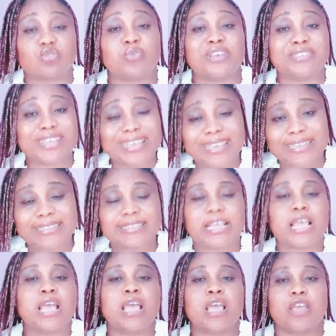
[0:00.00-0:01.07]
So when you take it,
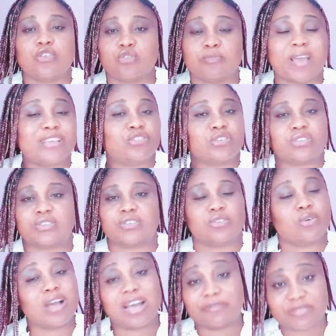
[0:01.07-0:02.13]
you might just
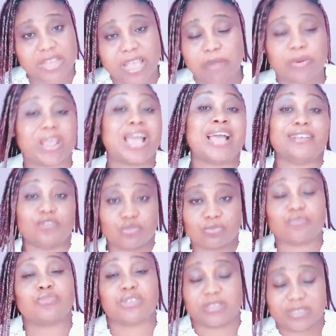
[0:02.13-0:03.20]
have diarrhea,
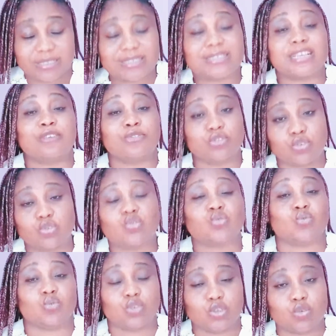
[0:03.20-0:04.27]
and it's easier for you
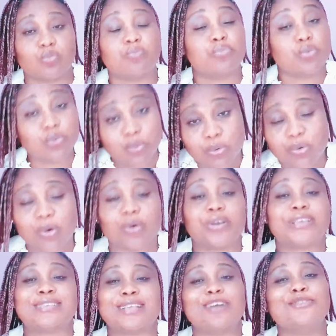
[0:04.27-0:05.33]
to poo,
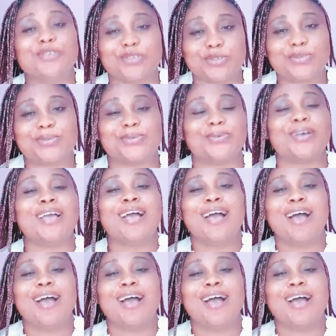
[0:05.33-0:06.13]
or easier for you to